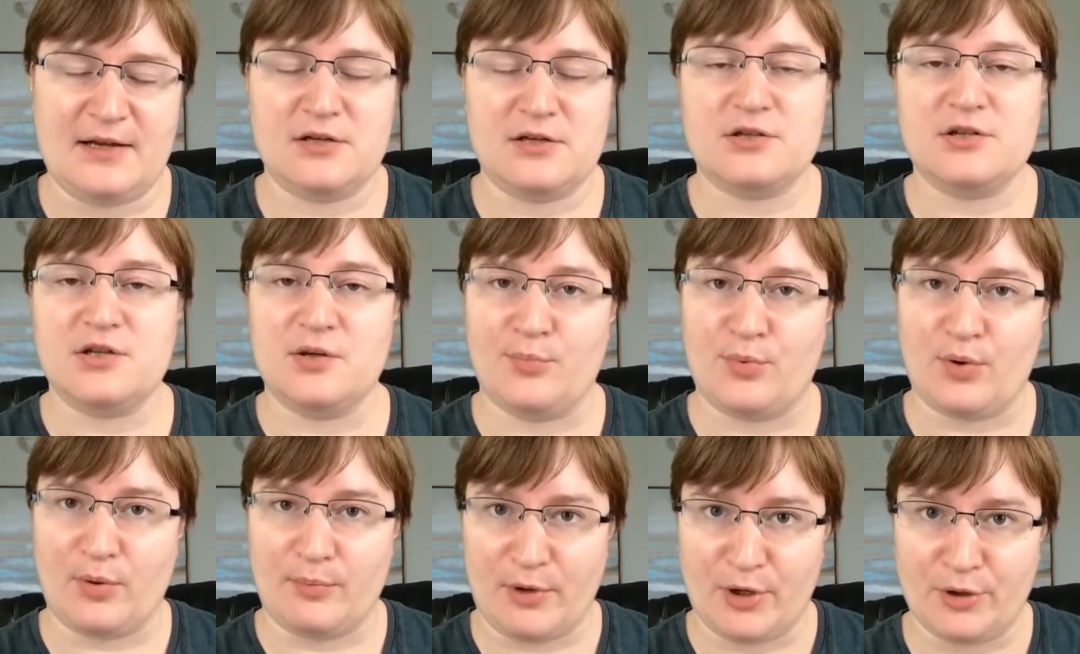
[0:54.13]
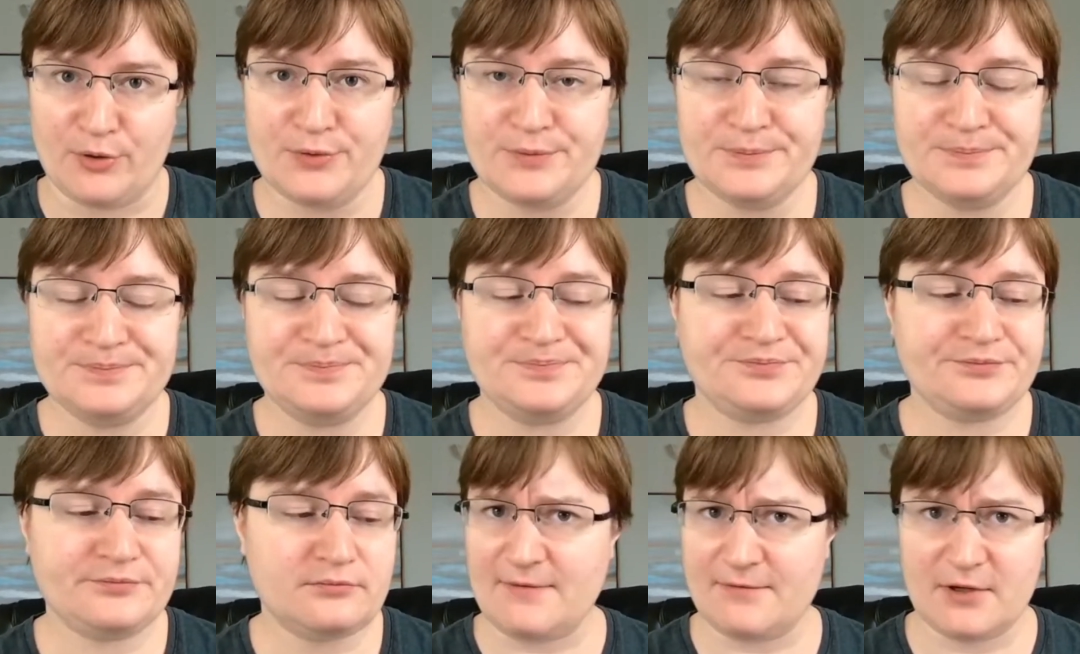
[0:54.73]
designed to promote.
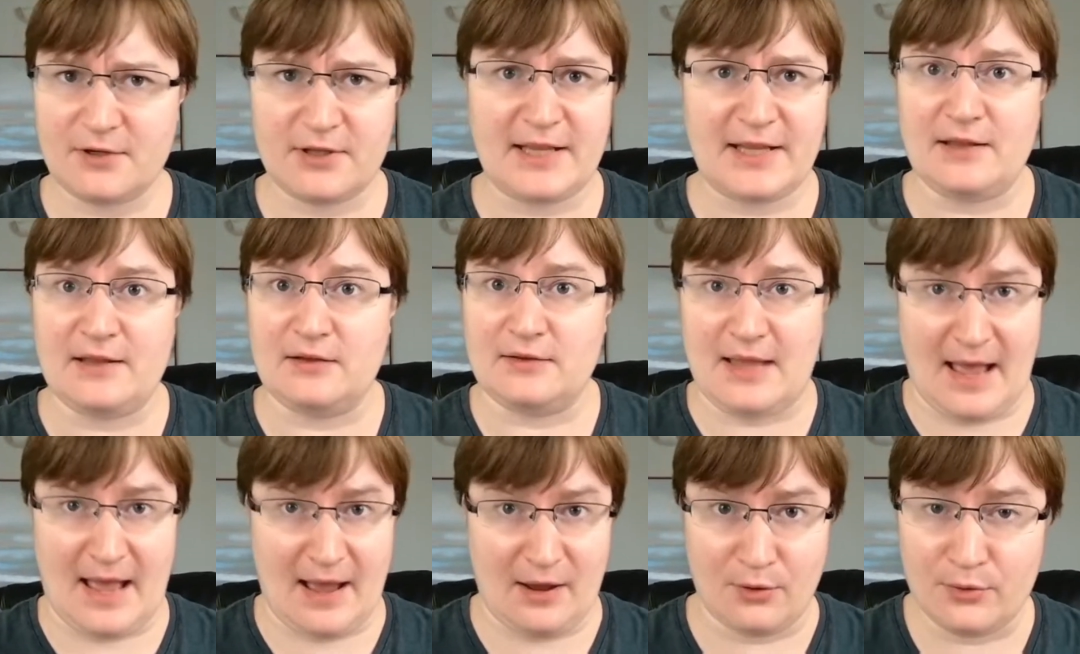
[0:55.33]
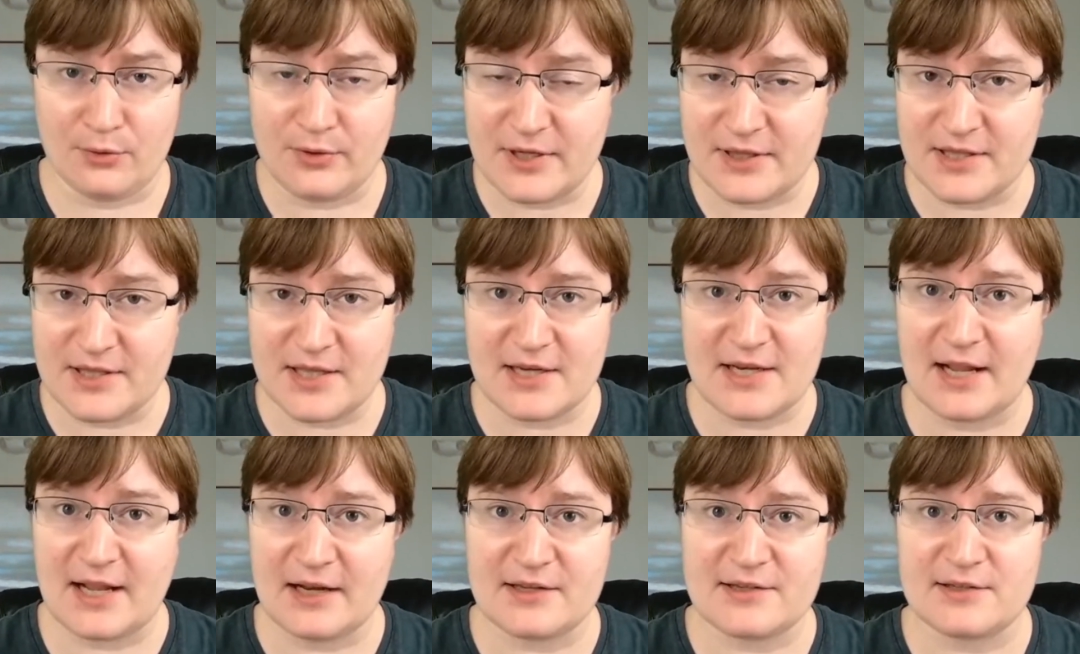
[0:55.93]
It's definitely allowed
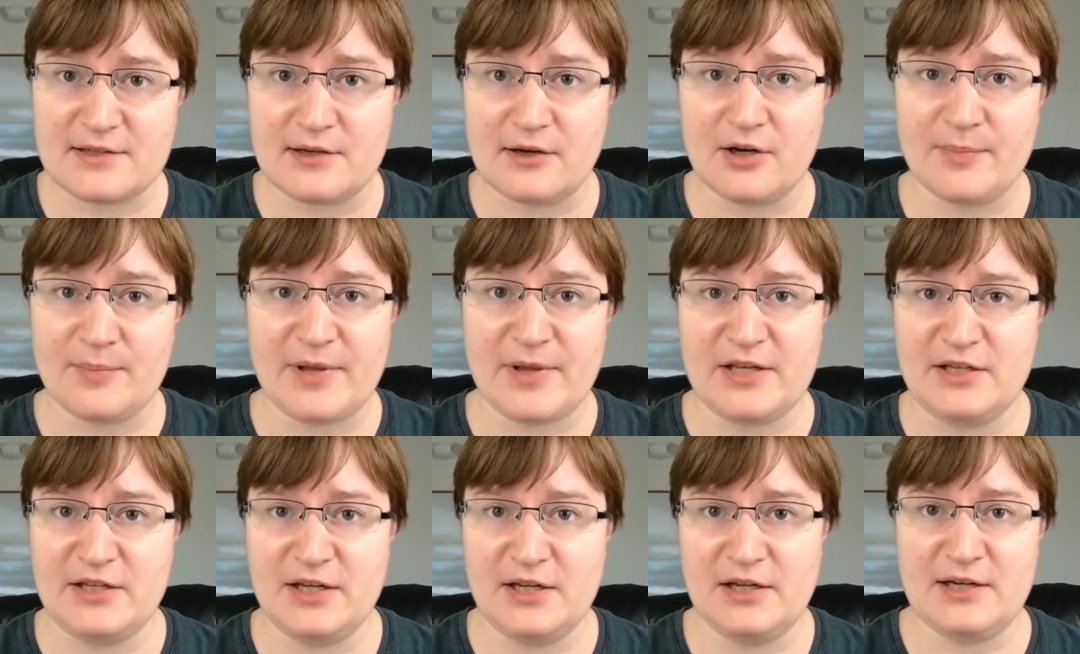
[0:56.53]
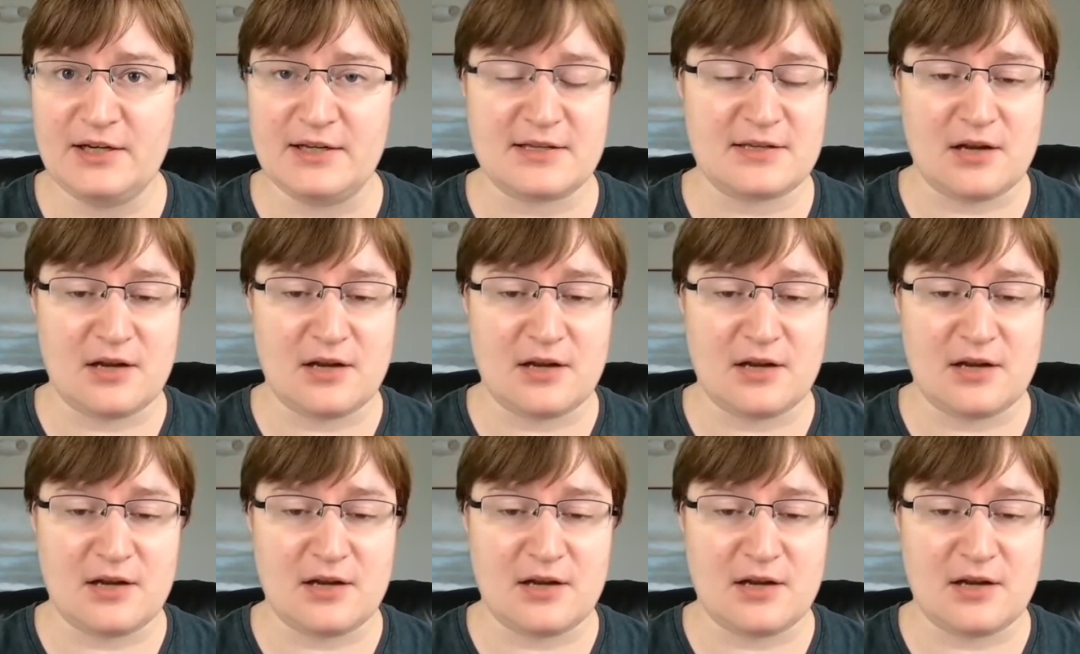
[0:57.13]
in the Danisar opinion.